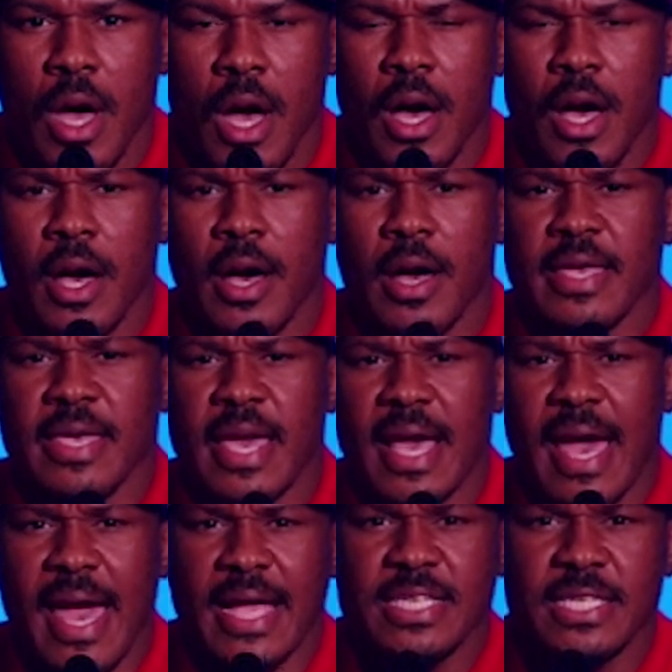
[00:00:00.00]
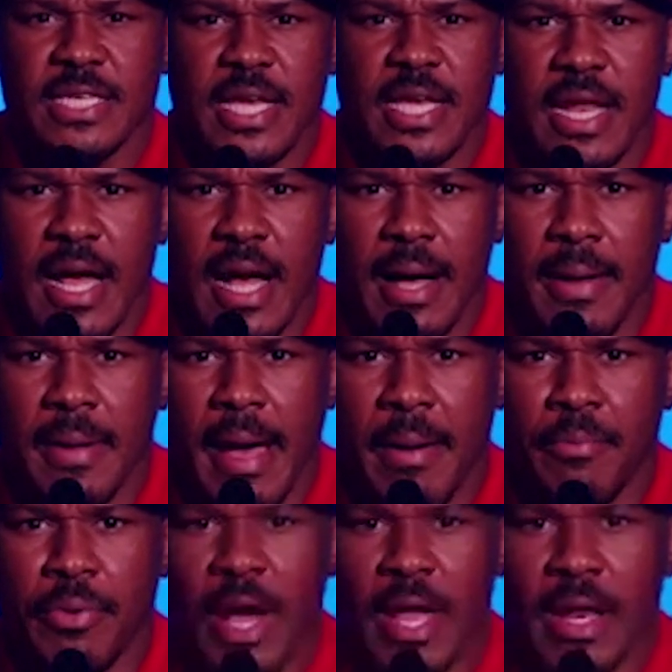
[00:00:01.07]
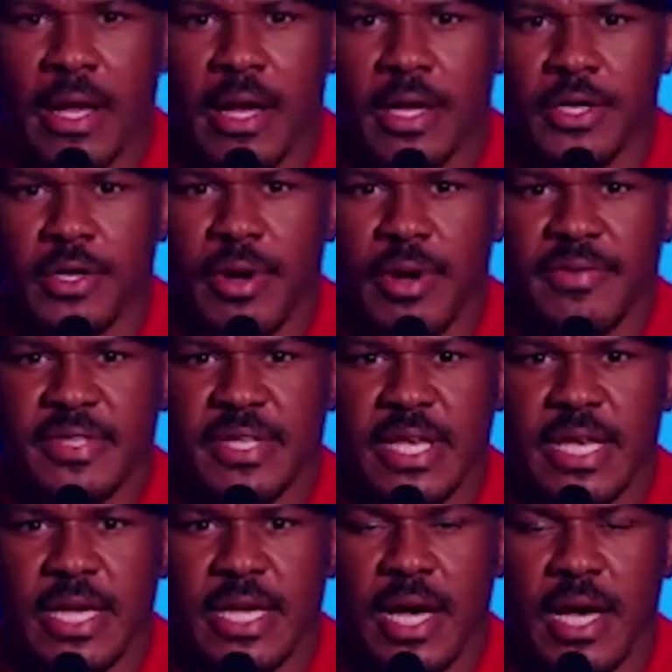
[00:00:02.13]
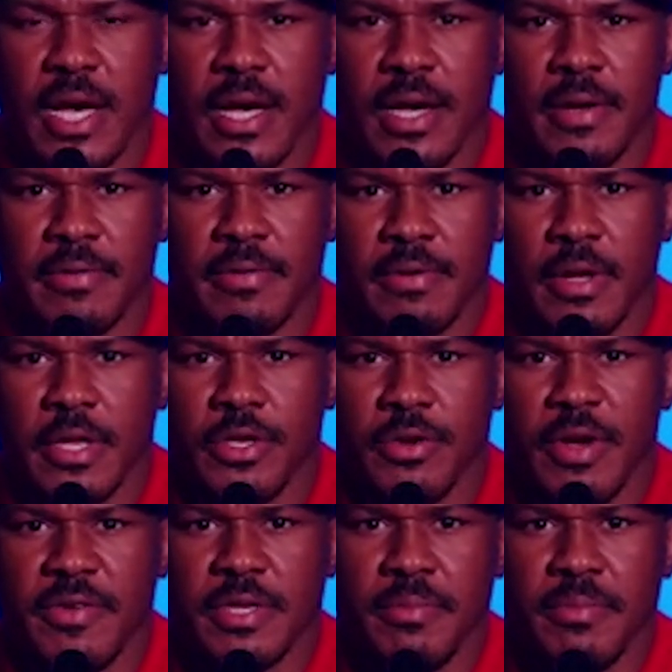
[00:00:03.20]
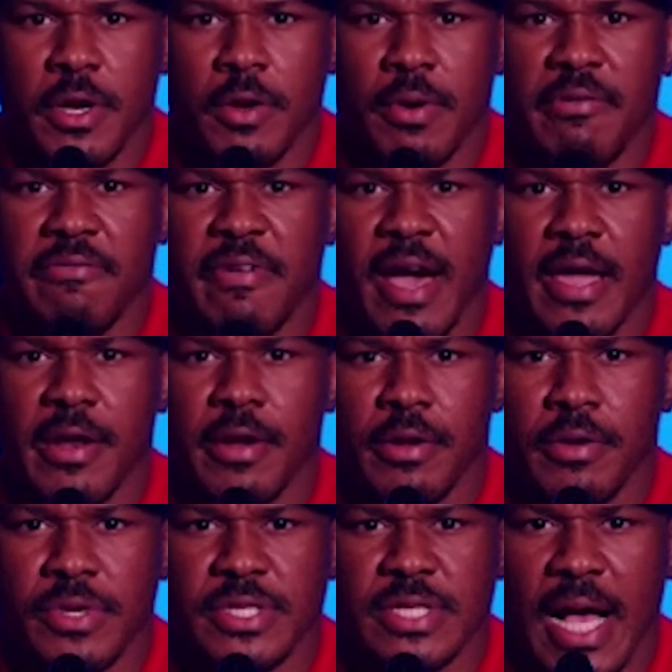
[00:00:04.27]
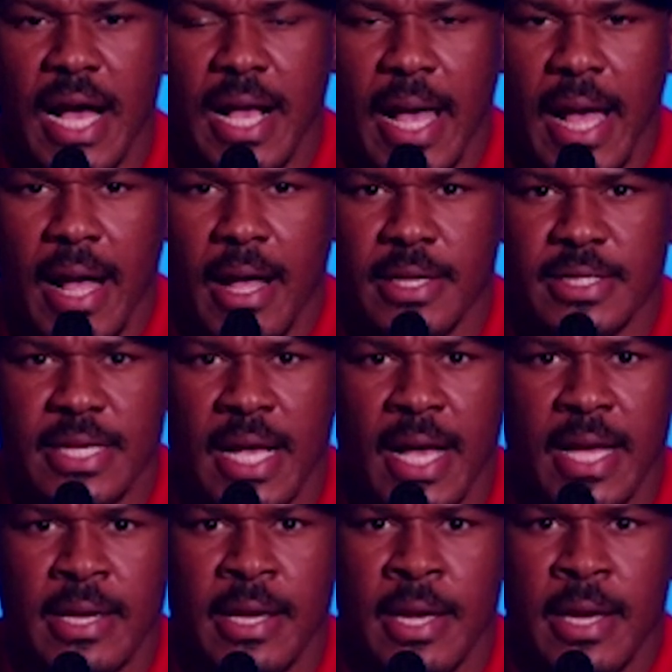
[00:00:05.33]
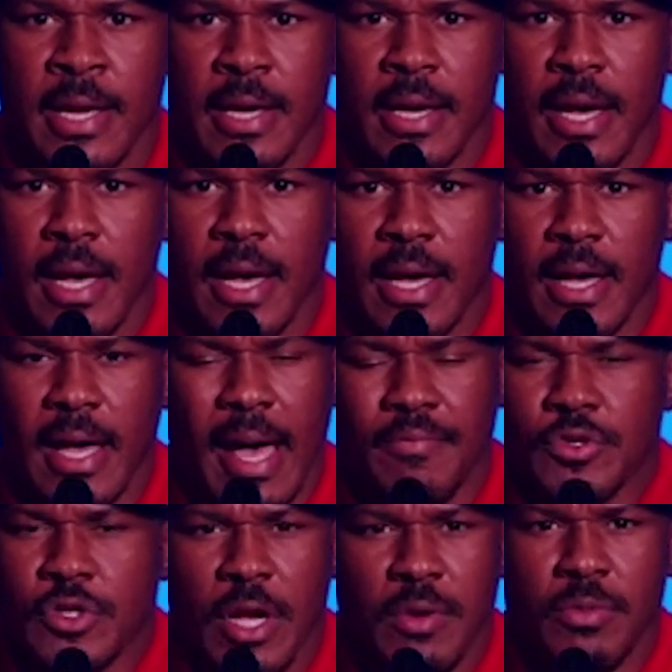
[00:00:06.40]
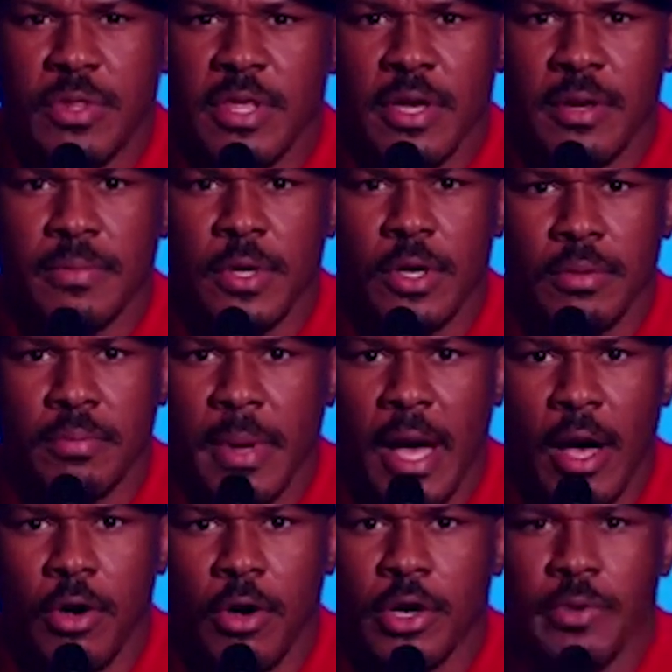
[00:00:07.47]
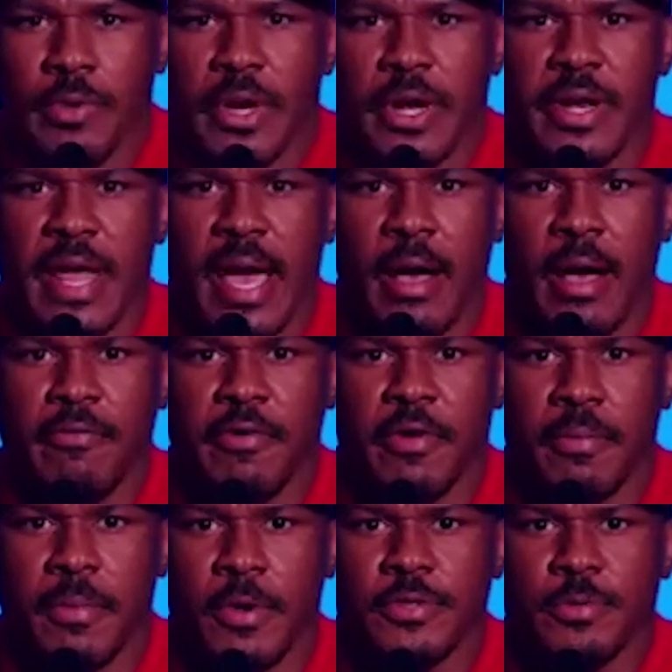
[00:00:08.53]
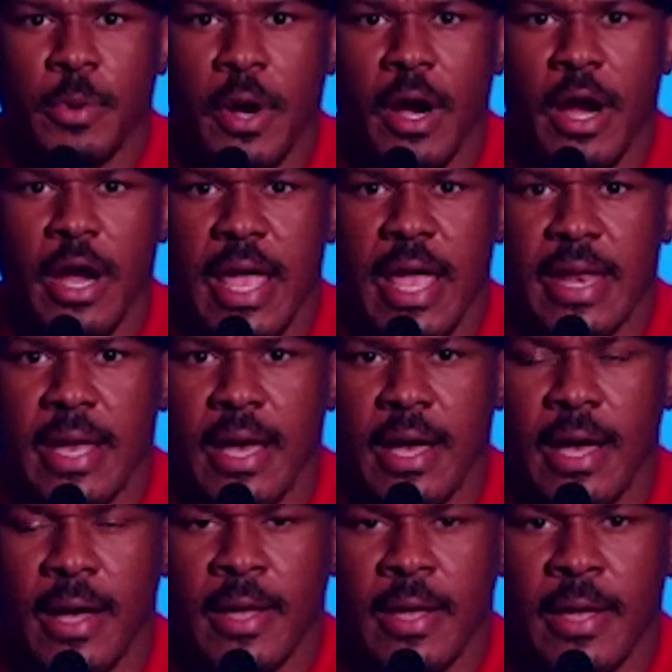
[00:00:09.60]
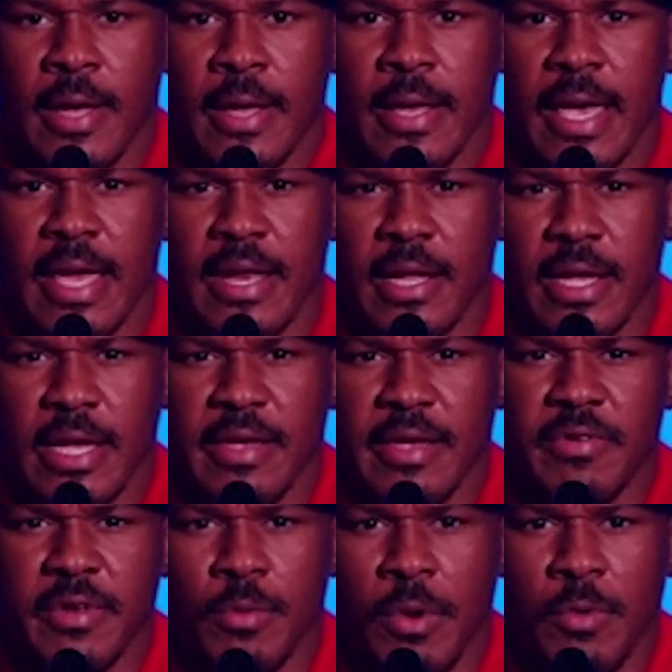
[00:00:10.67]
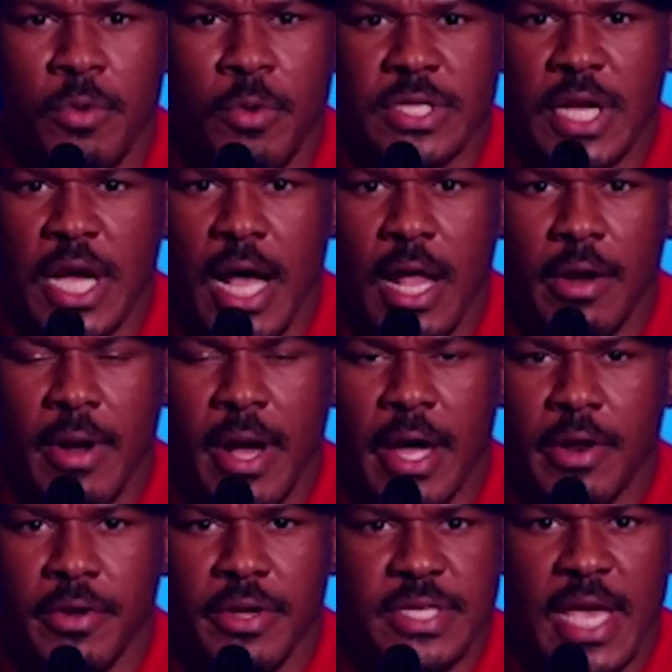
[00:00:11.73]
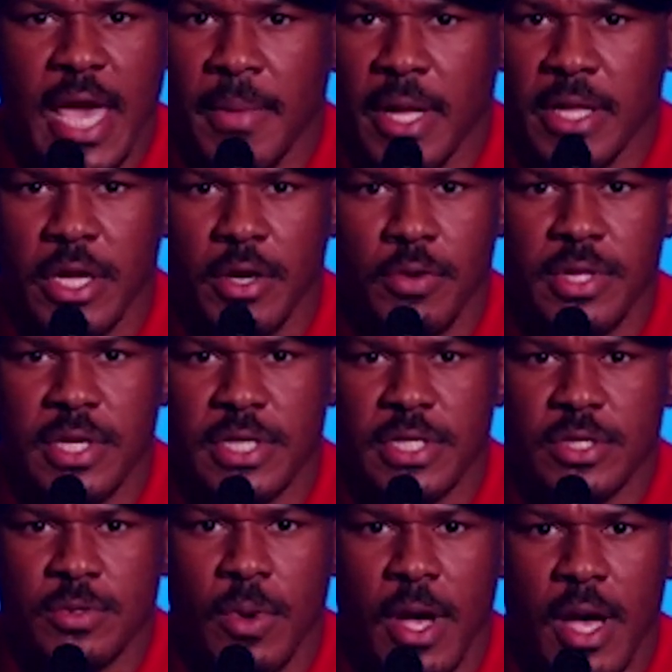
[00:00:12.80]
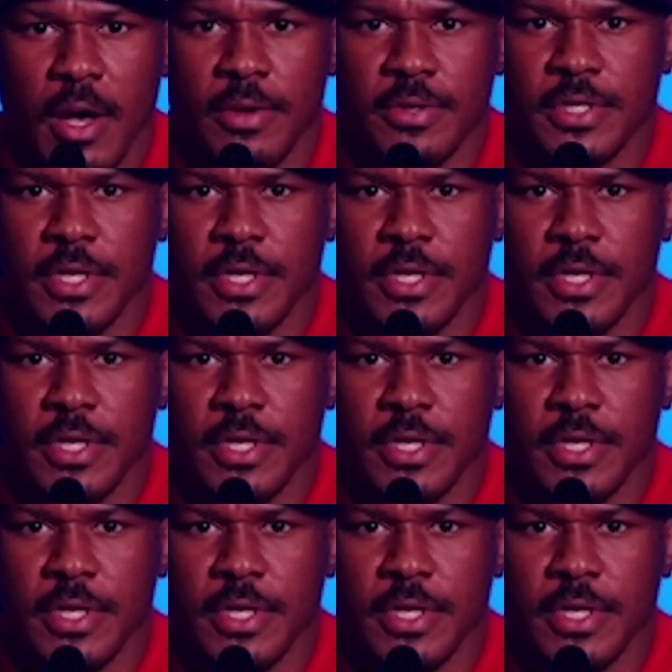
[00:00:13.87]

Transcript: Uh, yeah, I actually did. Uh, I brought a U F C, uh, a U F C middleweight fighter, Razak Al-Hassan. Uh, I've trained with him my whole career now for the most part. And, uh, And uh, even when we went to Colorado, he's came out there with us as well.